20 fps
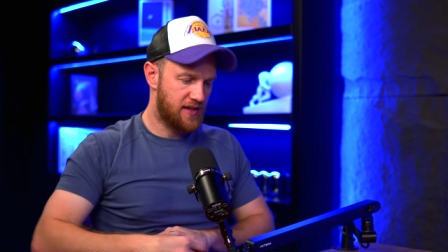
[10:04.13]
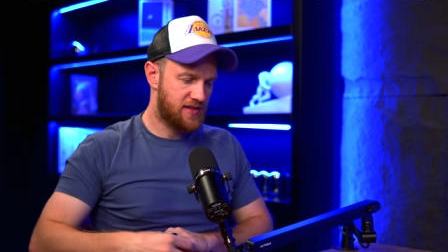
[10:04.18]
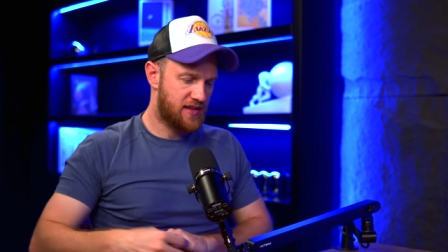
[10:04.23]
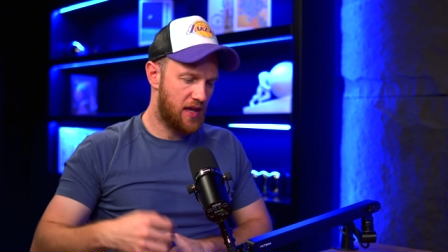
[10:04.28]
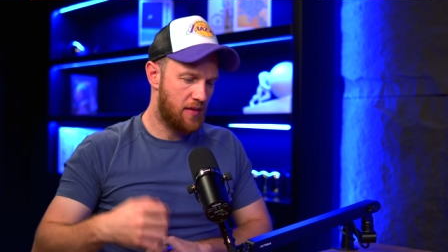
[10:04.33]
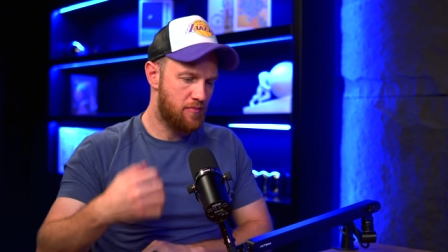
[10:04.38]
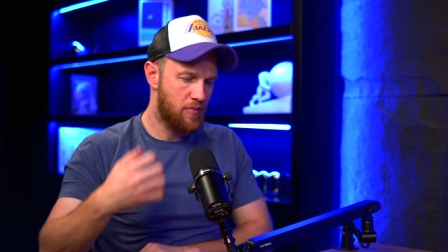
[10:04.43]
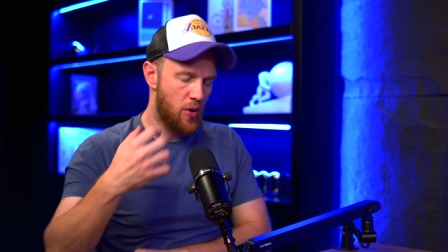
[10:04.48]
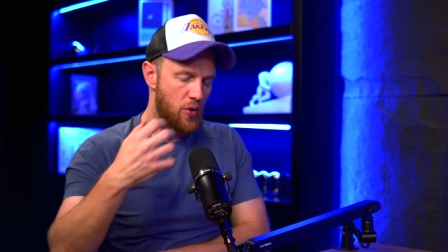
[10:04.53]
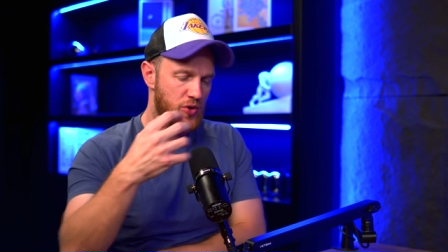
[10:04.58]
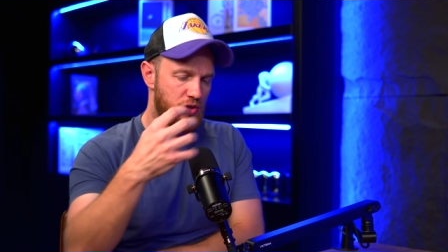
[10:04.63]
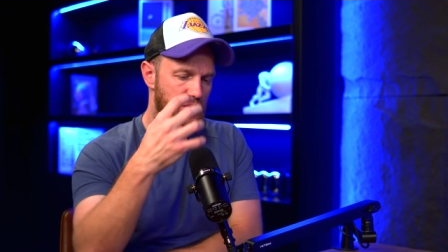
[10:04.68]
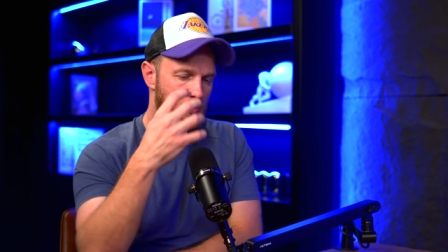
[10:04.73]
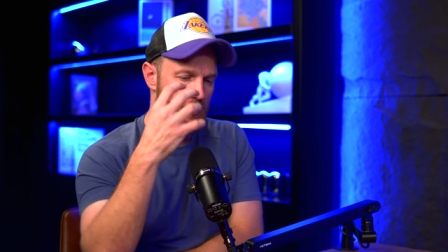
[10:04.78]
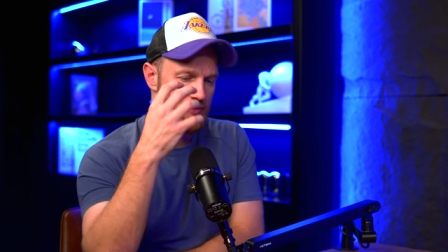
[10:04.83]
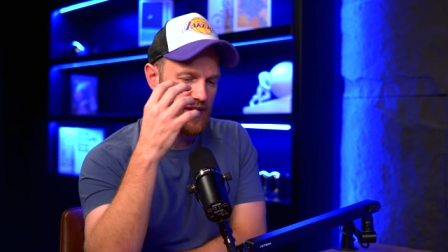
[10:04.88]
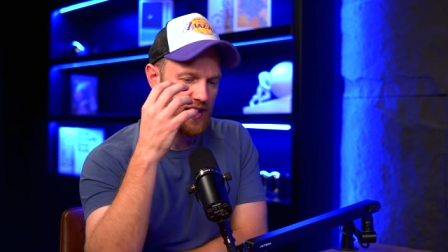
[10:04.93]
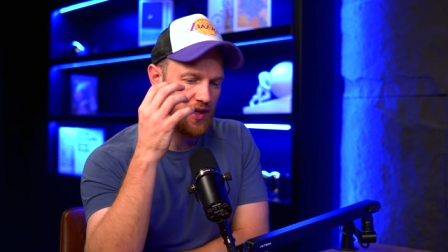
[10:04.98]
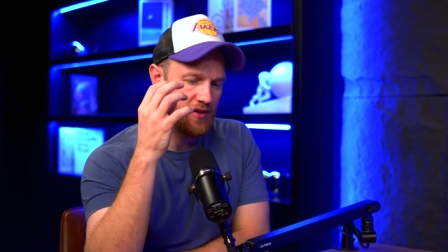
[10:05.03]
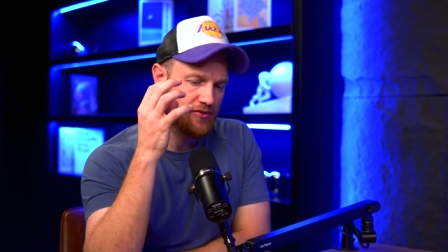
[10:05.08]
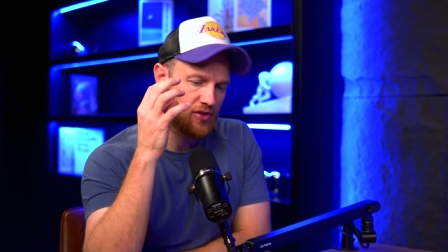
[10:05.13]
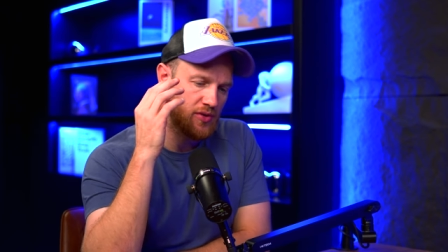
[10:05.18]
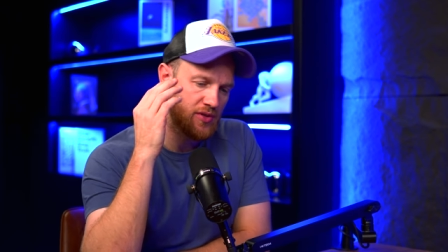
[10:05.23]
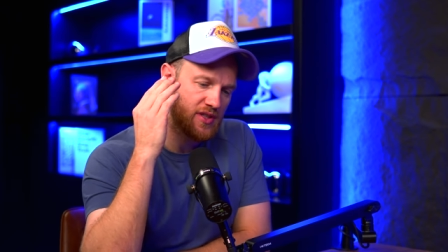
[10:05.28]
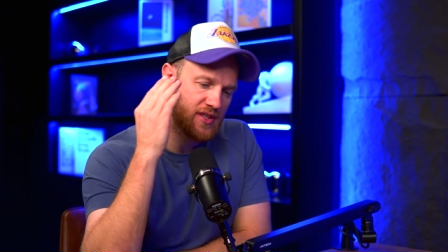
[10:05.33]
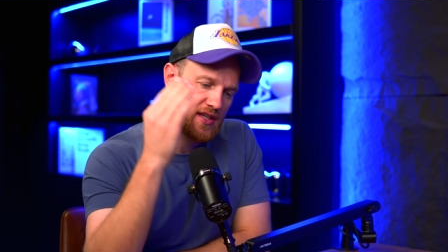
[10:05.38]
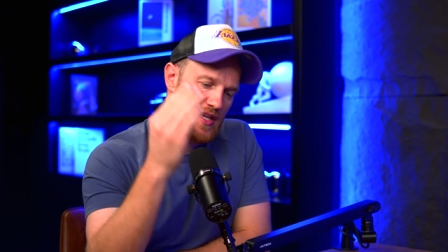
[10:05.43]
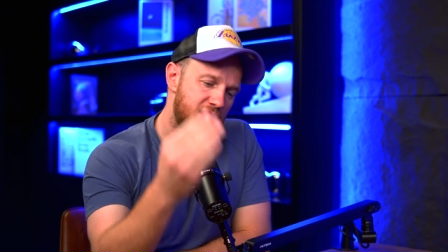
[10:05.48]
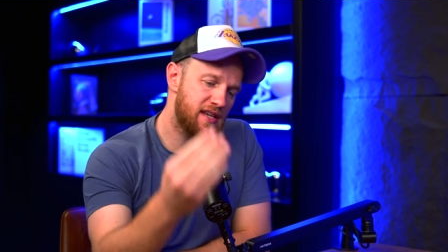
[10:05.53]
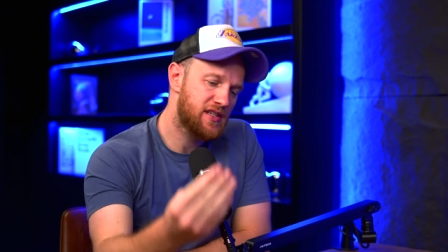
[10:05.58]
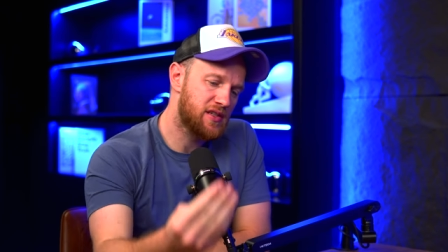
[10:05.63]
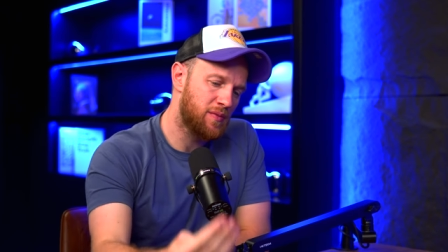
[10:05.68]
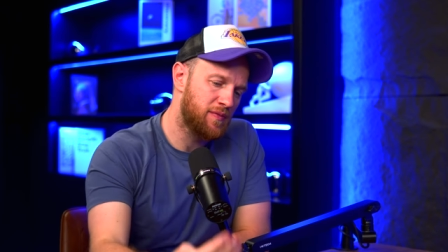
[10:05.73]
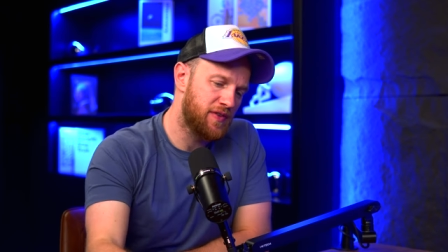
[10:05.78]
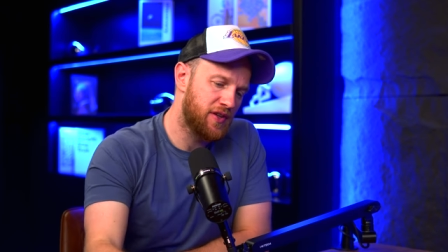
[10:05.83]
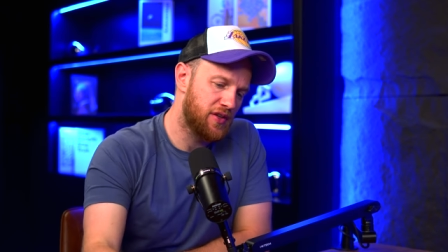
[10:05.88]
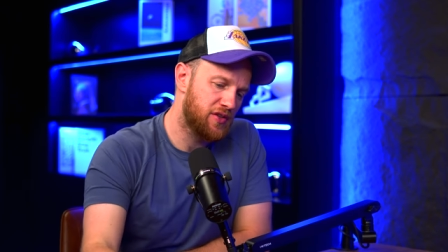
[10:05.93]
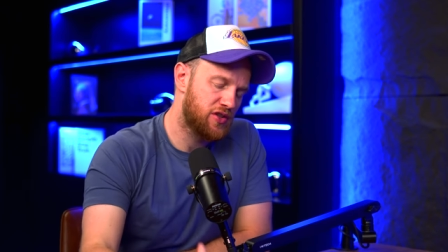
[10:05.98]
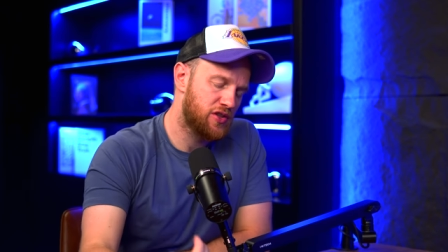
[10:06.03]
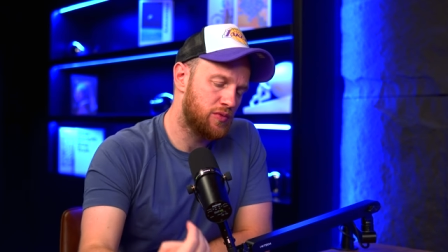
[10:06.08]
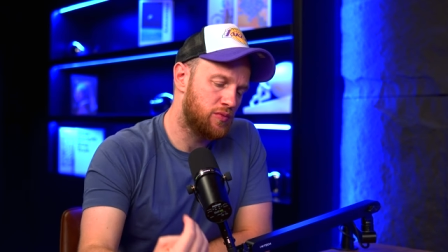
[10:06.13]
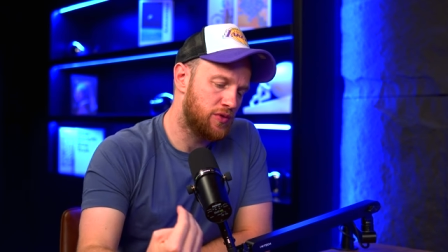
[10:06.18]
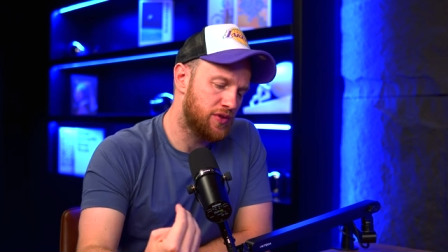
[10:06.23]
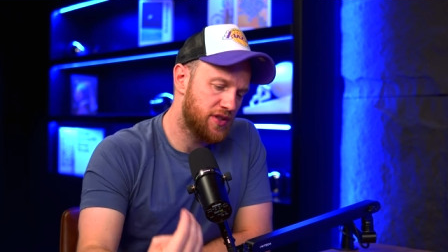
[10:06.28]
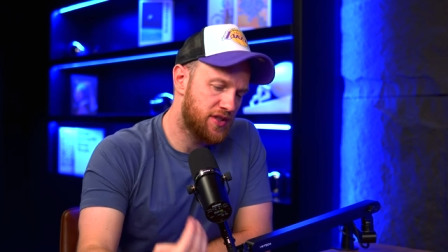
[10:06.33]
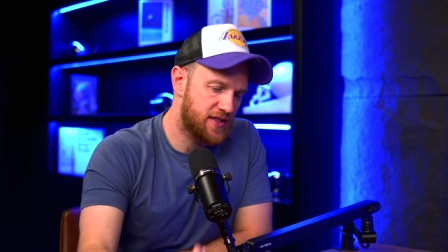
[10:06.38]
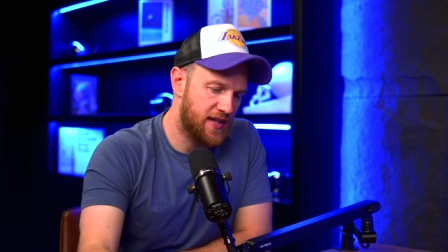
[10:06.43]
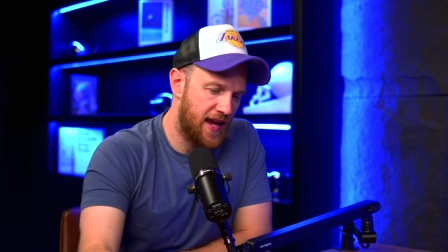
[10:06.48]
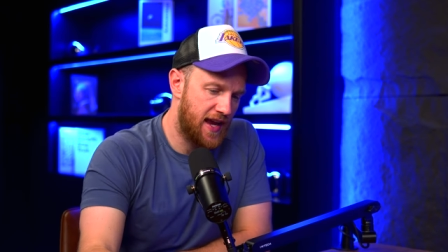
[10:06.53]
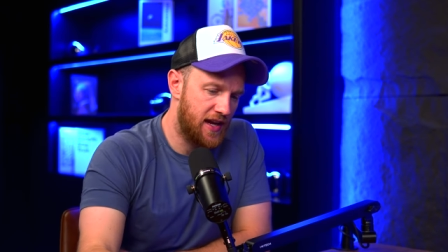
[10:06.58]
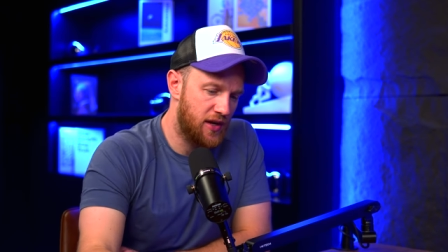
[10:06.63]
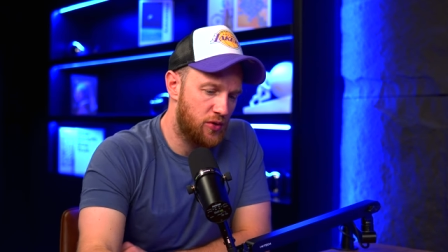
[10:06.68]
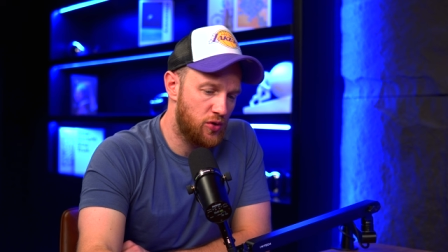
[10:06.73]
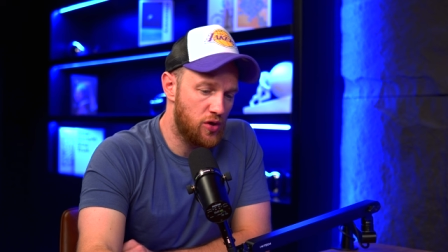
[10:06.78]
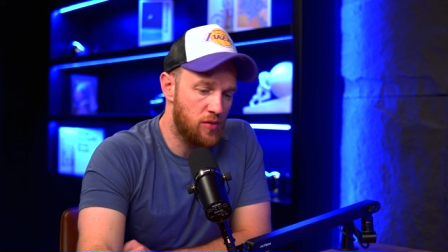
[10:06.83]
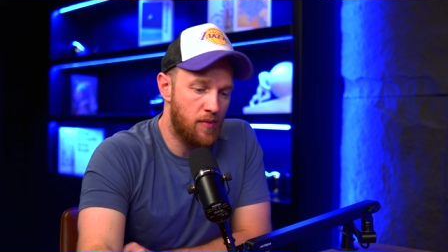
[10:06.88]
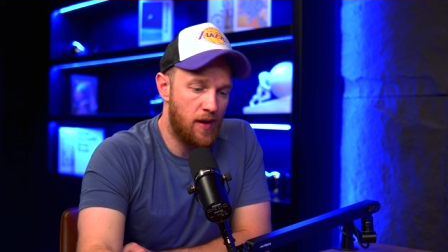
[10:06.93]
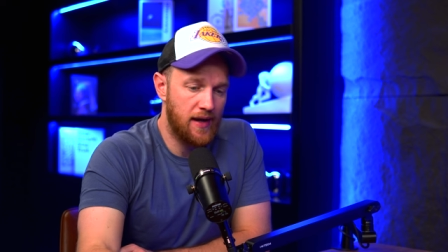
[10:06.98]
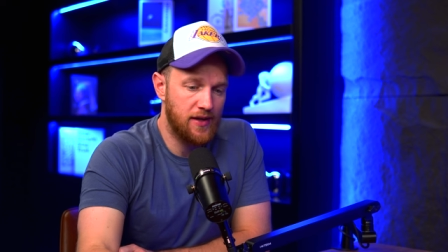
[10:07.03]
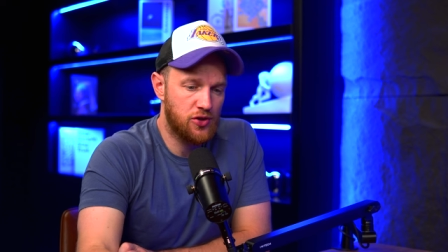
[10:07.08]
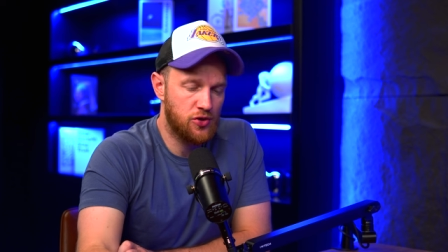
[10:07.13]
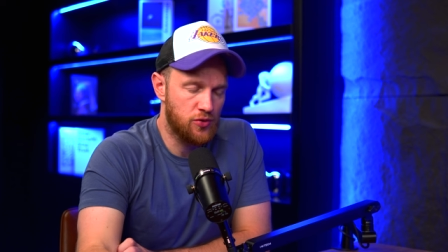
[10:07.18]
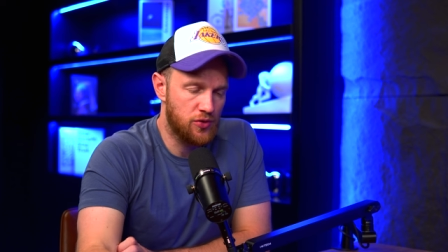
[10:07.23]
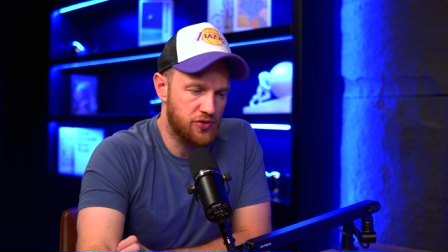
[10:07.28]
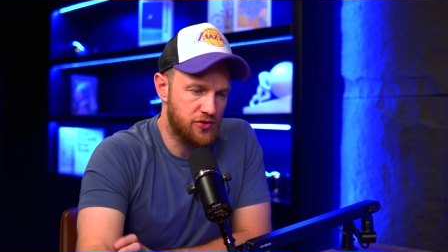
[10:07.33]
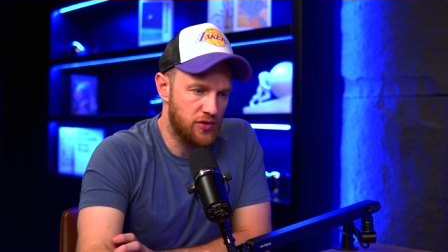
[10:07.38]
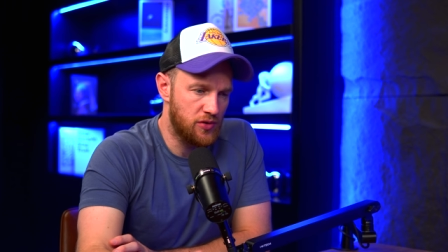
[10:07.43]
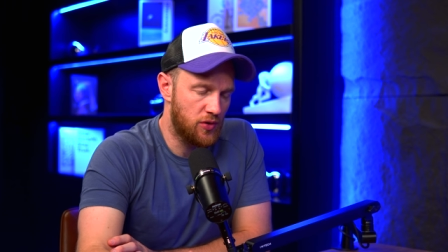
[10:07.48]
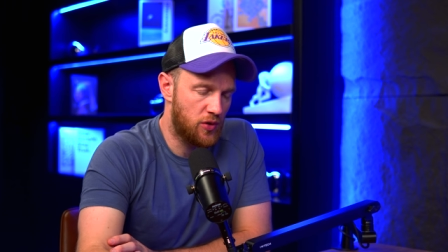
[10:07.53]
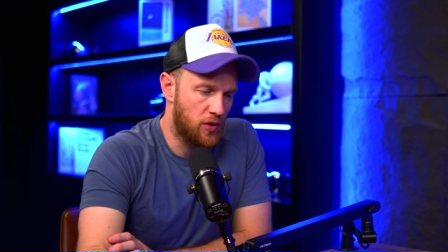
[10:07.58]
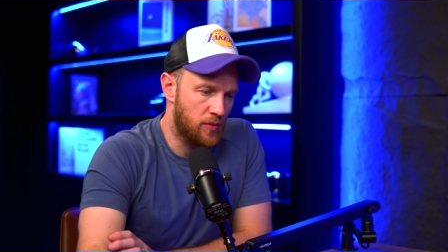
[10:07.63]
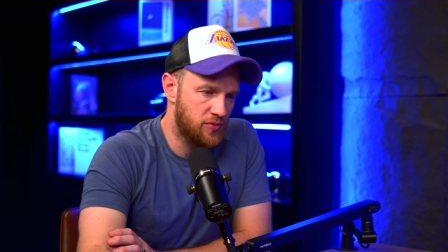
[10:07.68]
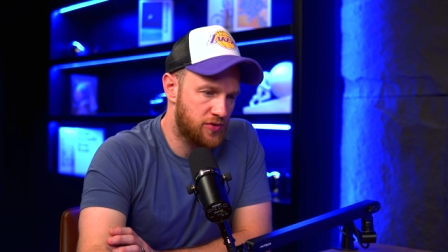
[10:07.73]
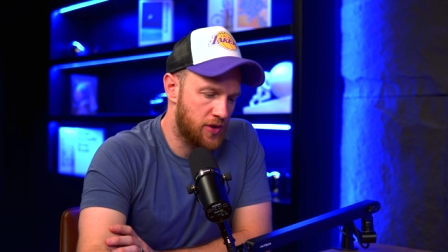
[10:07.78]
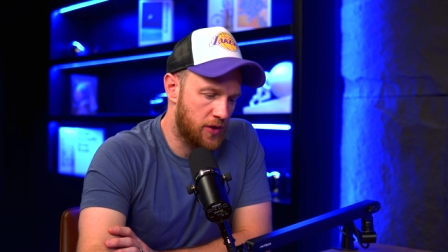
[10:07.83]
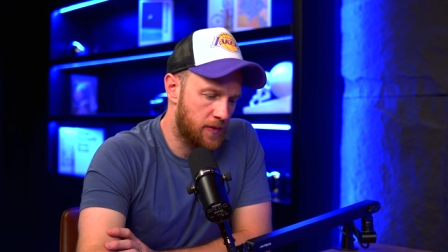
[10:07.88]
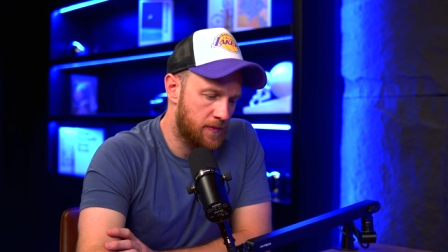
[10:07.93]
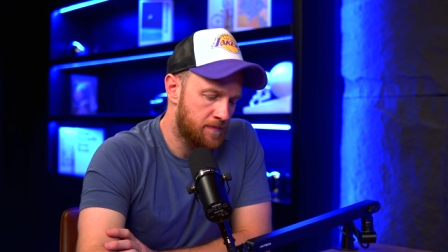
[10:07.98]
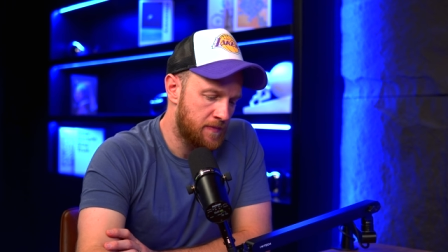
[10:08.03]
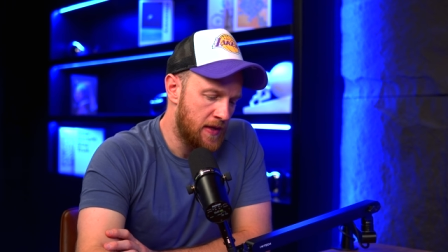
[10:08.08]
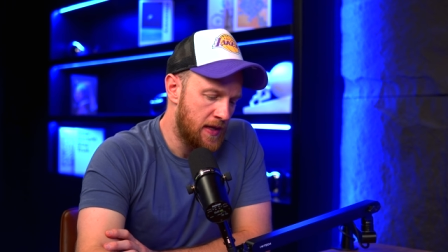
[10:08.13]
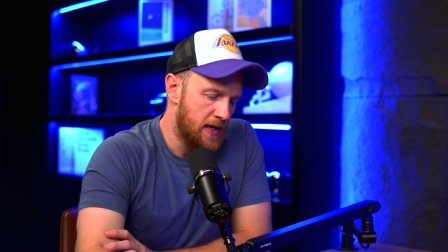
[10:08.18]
it's the emotional thing of you see something that someone's saying who you might trust and look up to.